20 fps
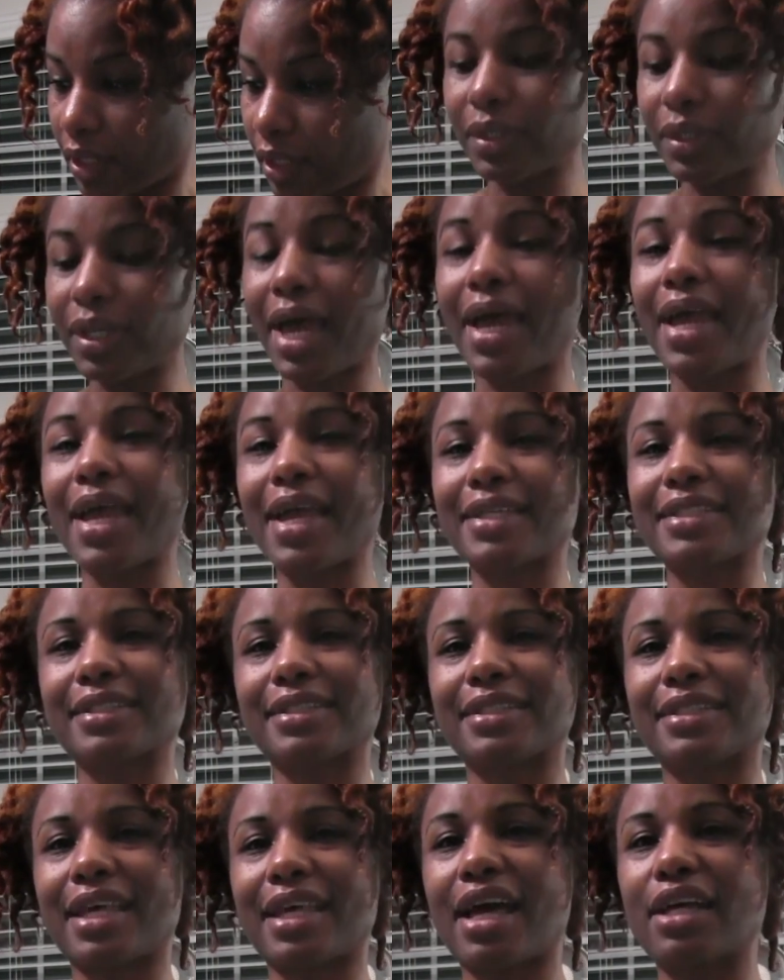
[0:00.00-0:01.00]
Do not
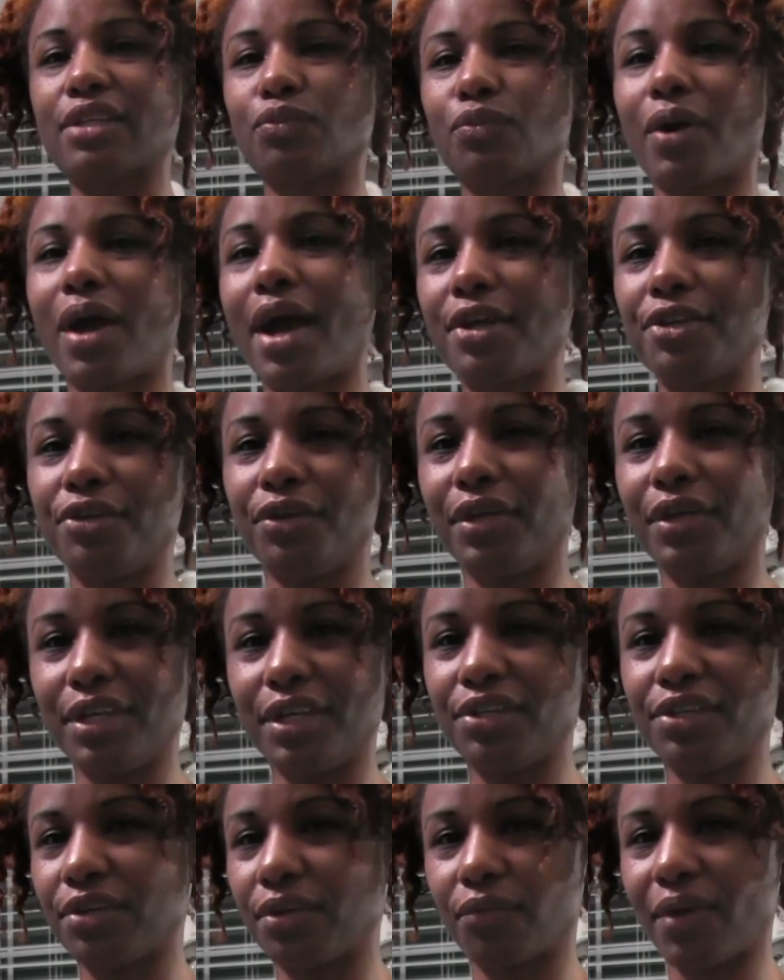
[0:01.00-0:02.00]
exercise while you're
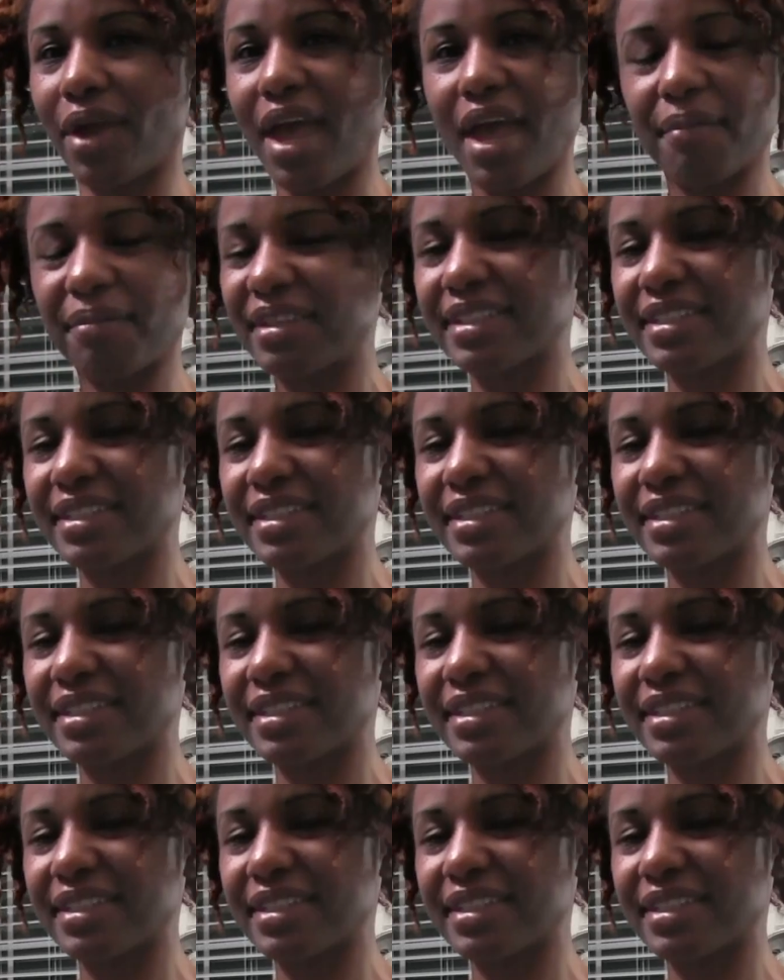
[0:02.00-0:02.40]
in your wrap.